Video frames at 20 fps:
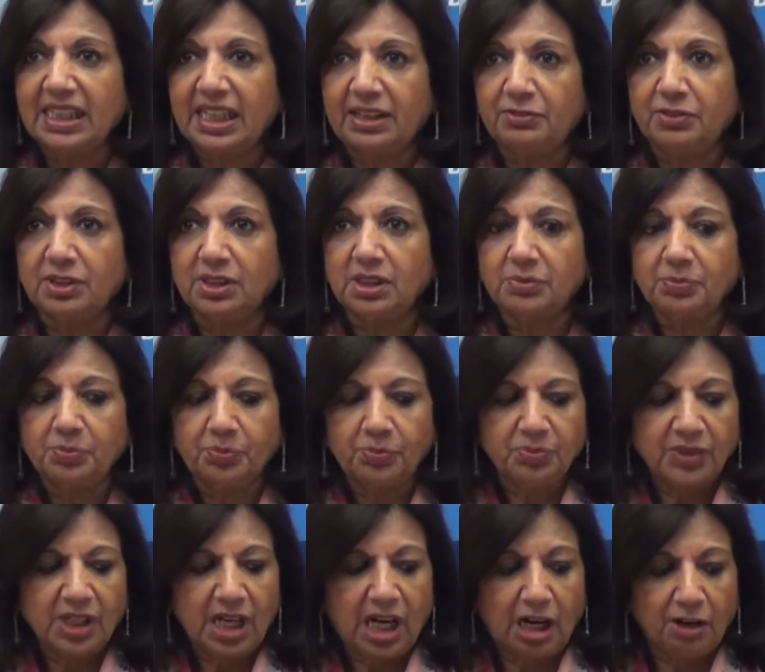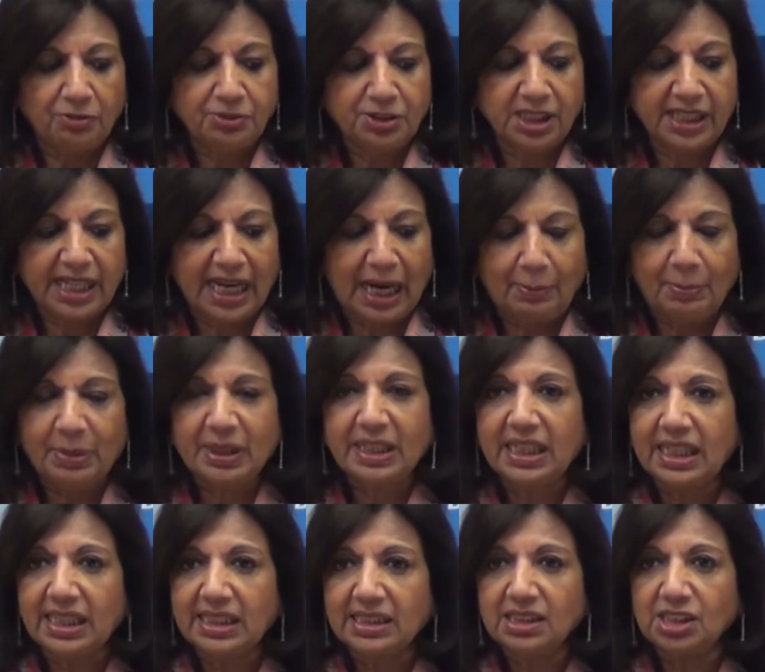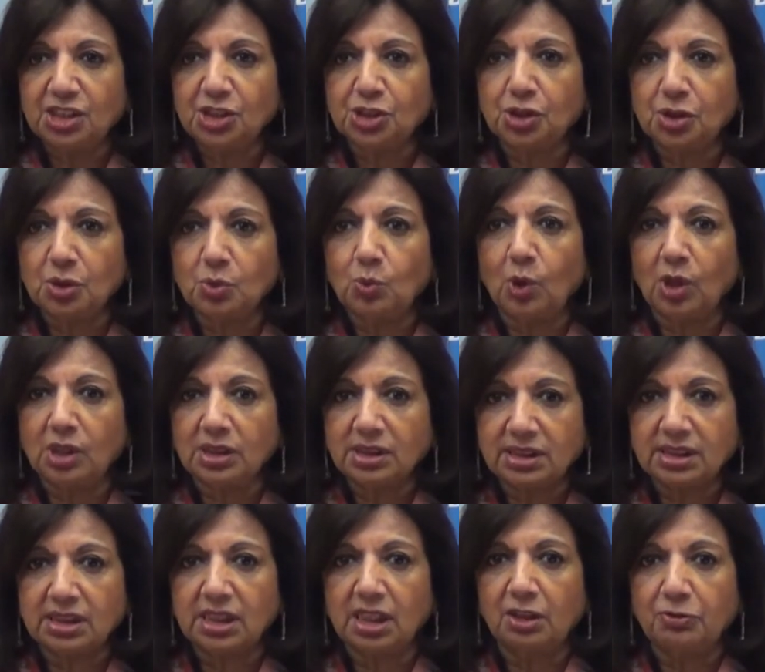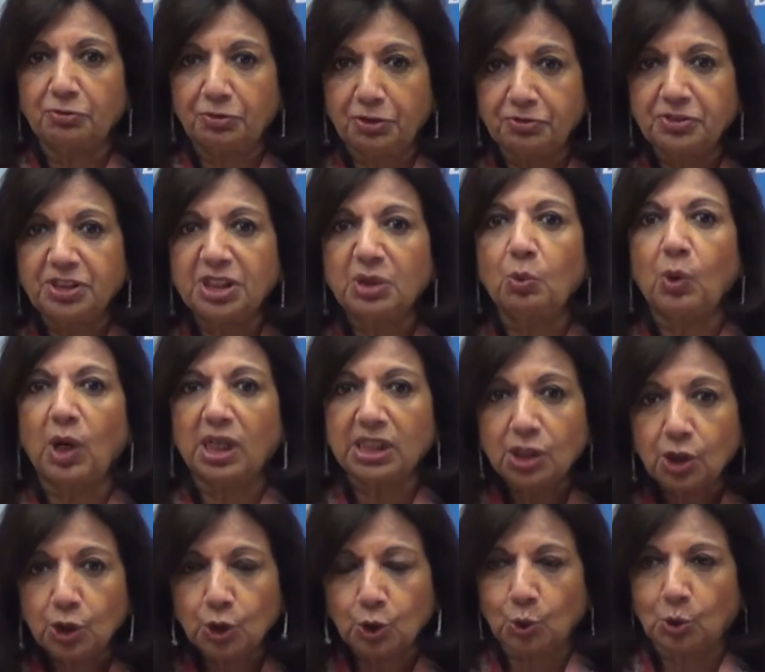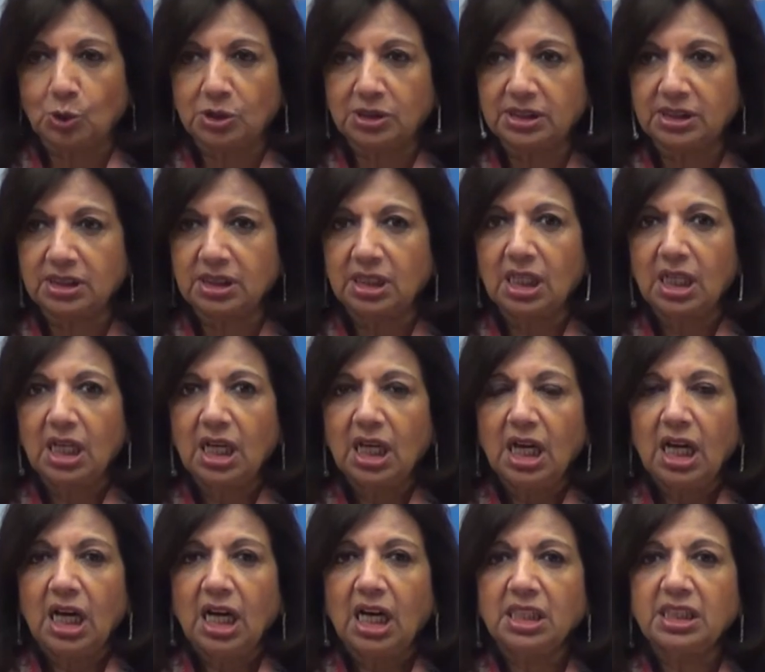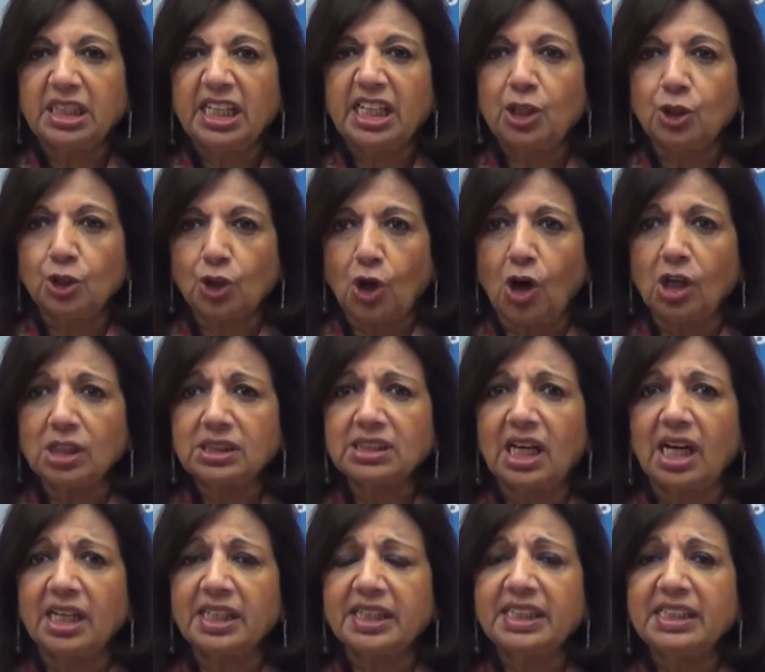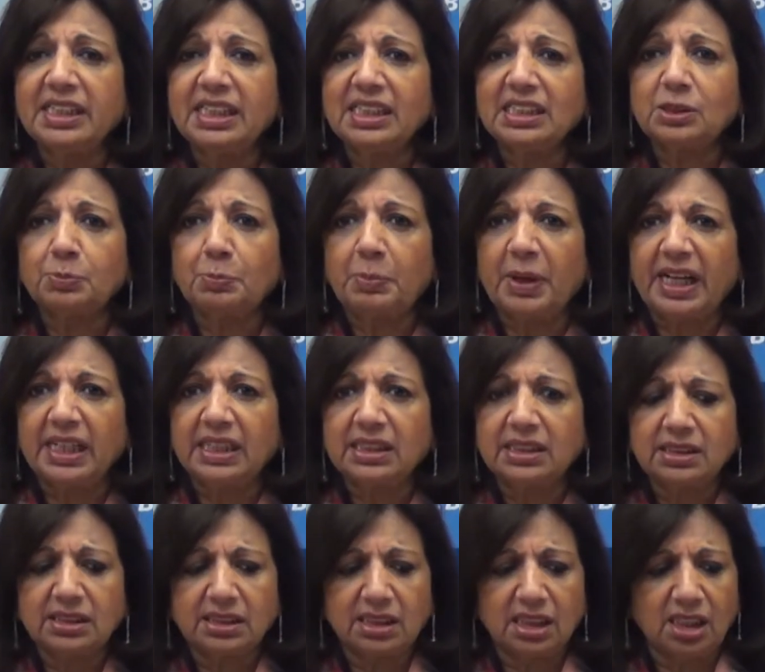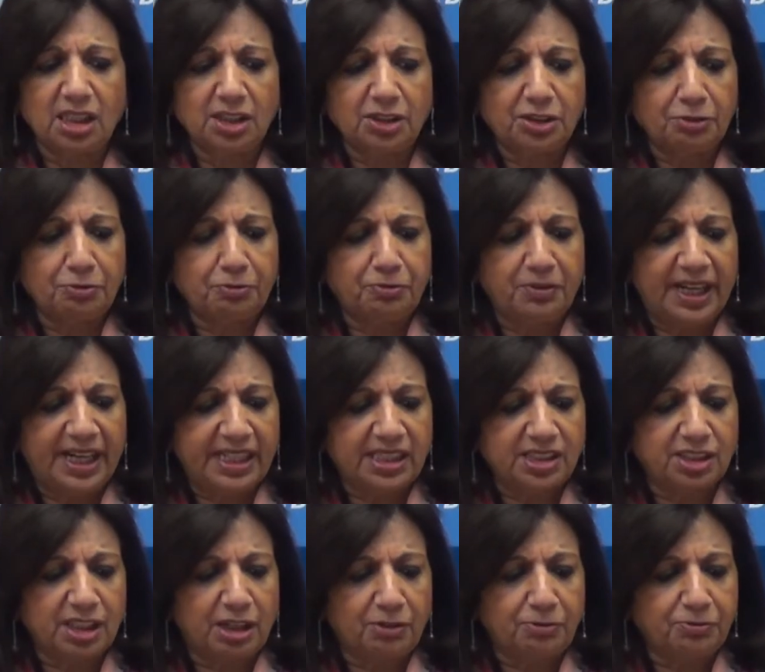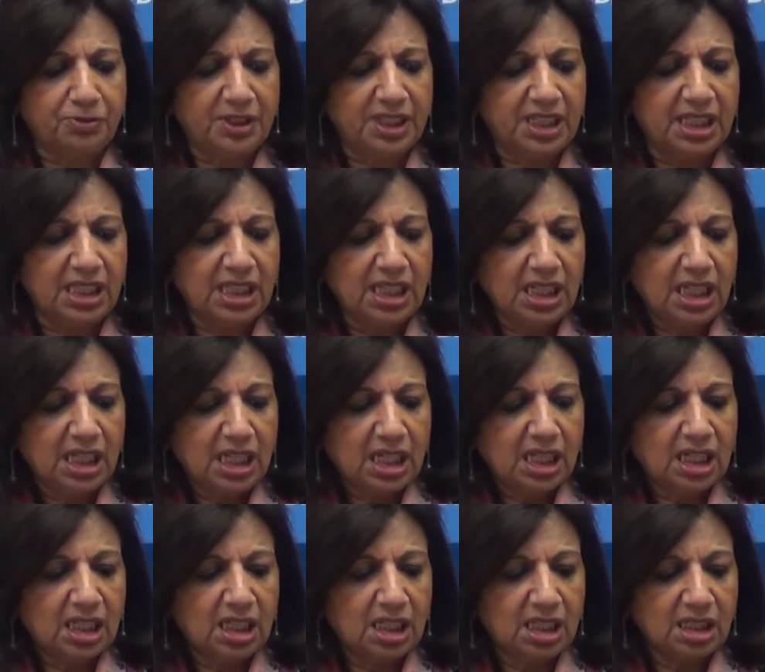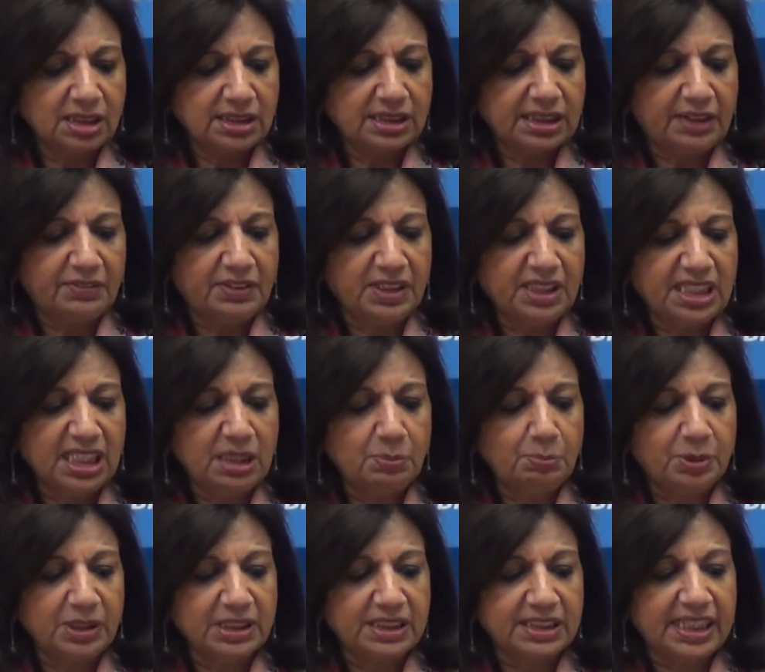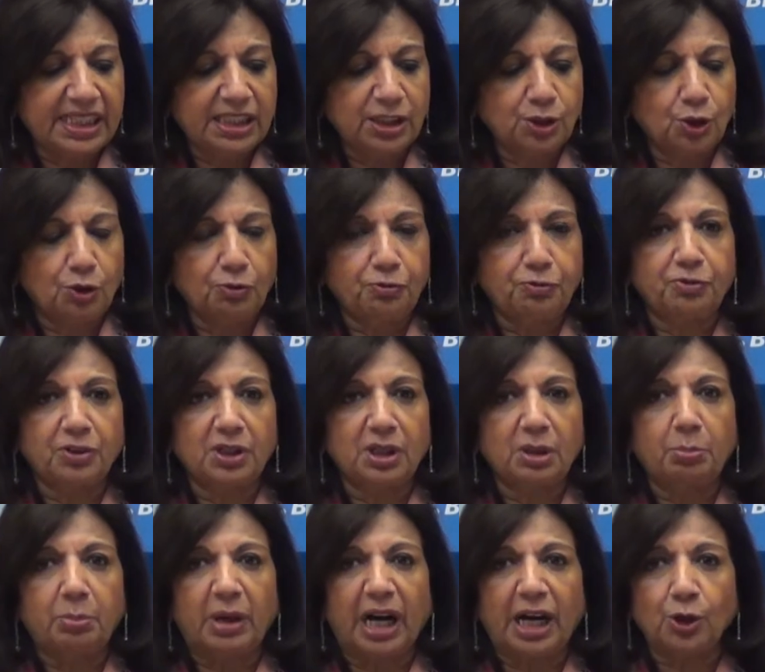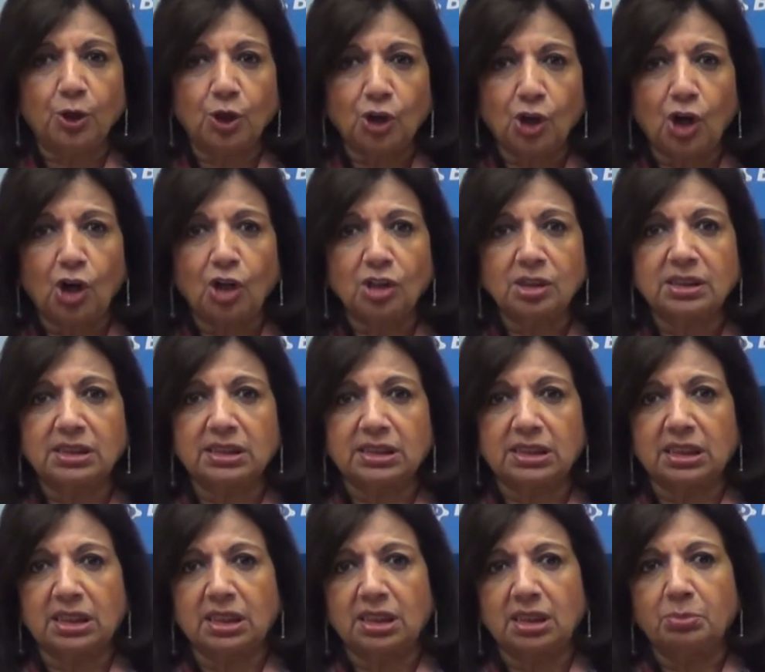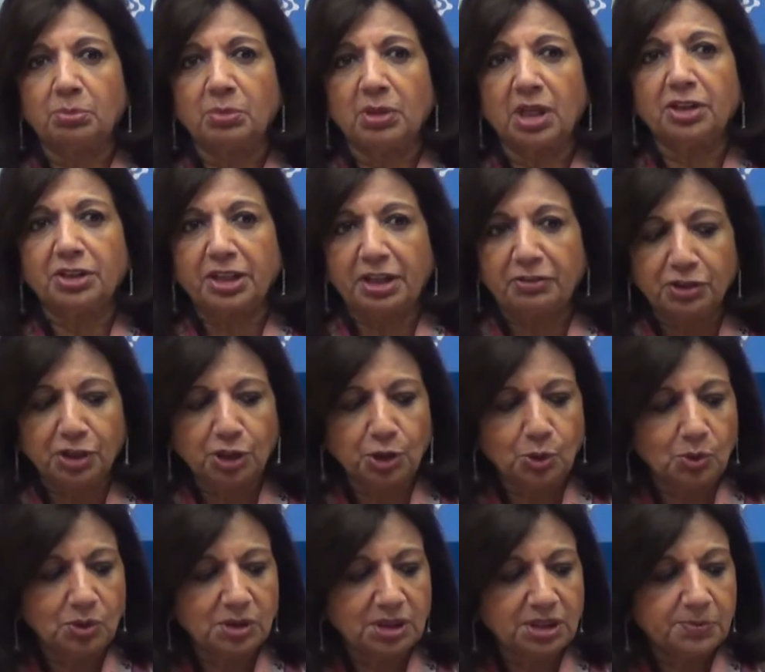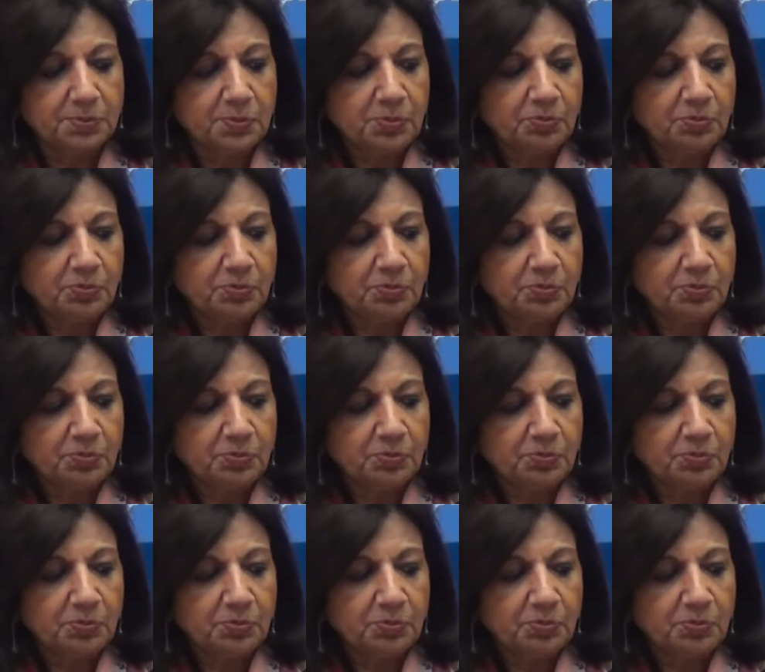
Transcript: level after capitalization was 51 crores. The gross R&D spends reflect roughly 17% of Biocon's revenues.